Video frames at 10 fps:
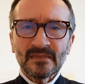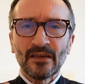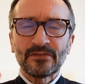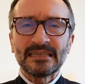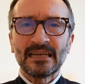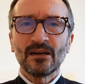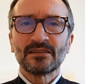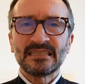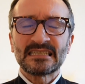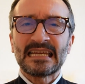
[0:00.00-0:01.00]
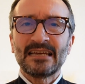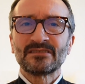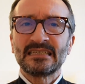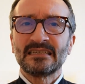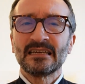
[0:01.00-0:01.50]
I think they are
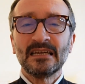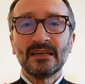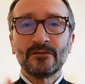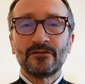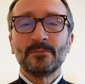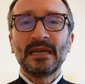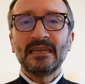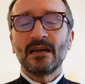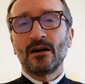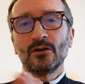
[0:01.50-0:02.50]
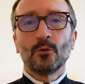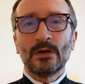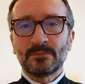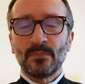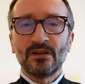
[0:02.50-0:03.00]
discounted. For me, I
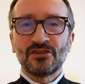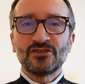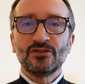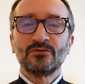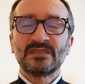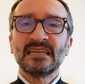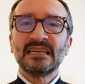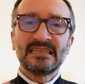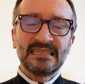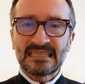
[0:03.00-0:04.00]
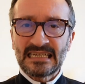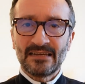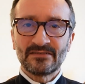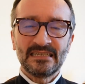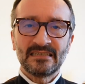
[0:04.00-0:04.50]
always buy shoes
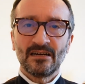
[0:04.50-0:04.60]
discounted.